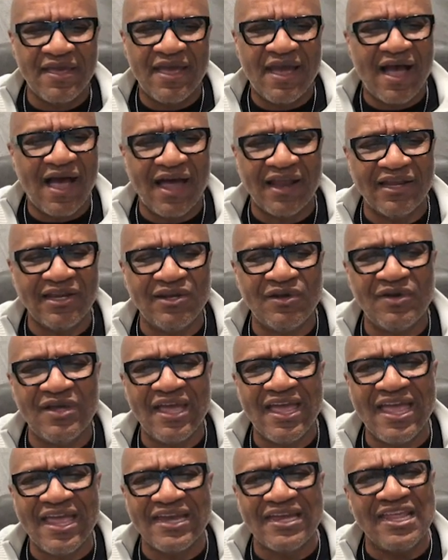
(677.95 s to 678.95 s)

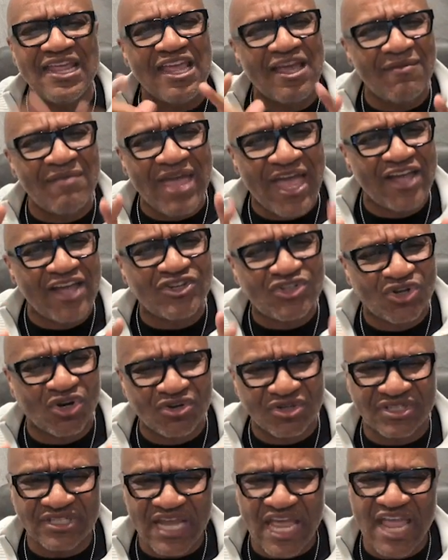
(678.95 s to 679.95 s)
hallelujah, in him as your
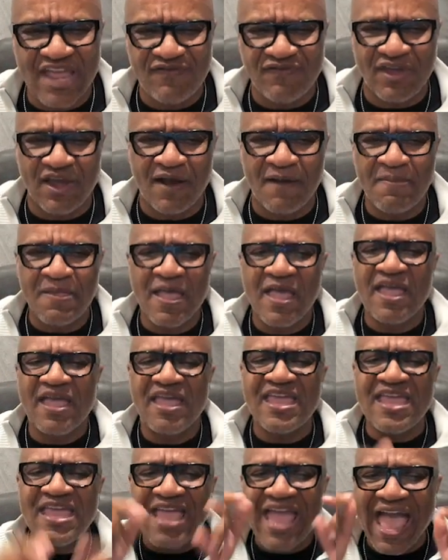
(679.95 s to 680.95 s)
Savior,
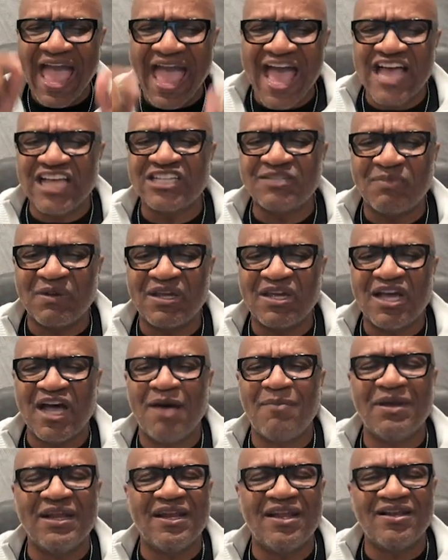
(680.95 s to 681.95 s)
he has
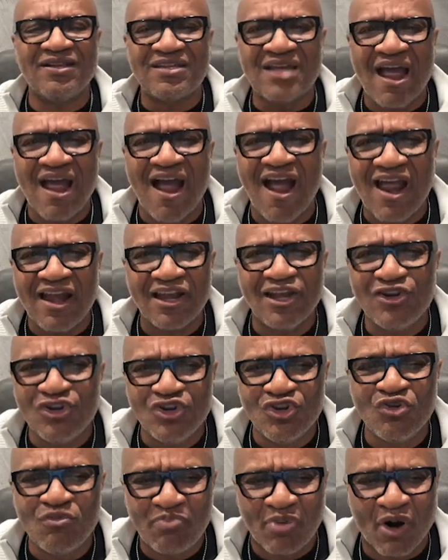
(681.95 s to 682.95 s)
become an entirely
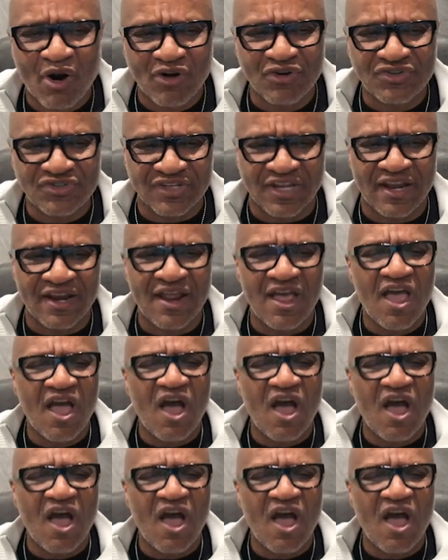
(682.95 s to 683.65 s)
new person.